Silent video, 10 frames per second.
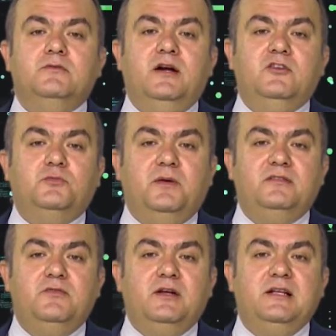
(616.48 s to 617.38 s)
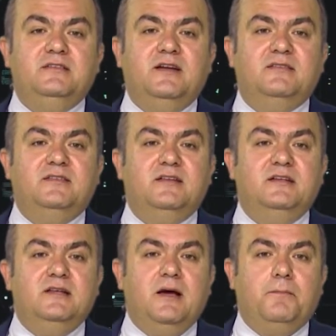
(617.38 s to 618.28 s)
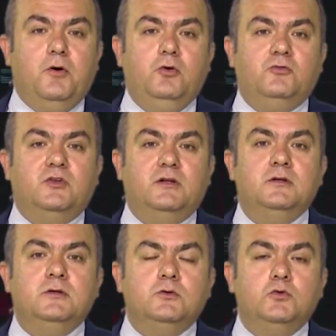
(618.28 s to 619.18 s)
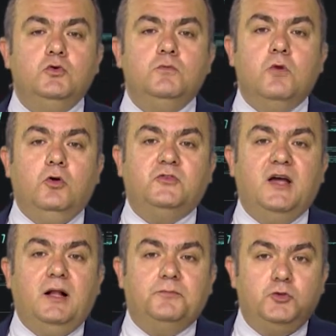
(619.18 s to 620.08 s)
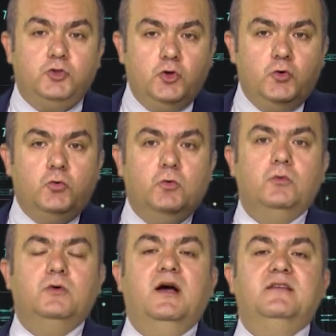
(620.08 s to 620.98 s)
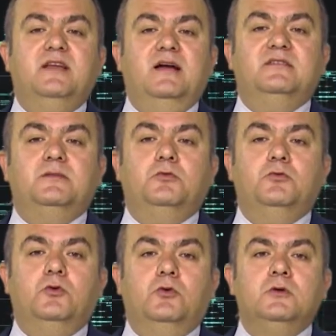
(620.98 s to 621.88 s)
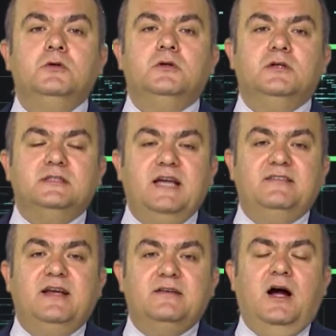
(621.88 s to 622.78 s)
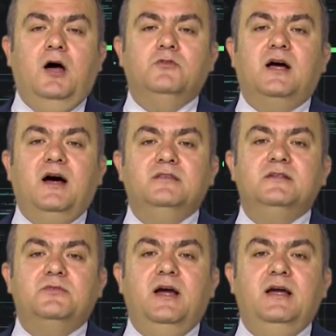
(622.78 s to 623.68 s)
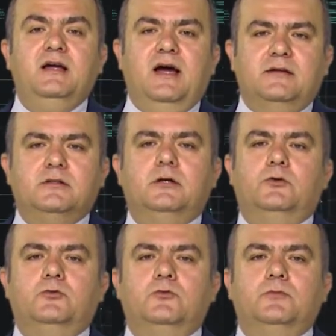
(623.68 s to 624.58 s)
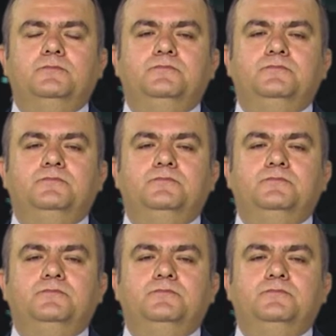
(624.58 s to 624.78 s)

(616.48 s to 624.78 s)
we are specifically interested in the person who most helped you as an entrepreneur get around underway and closed.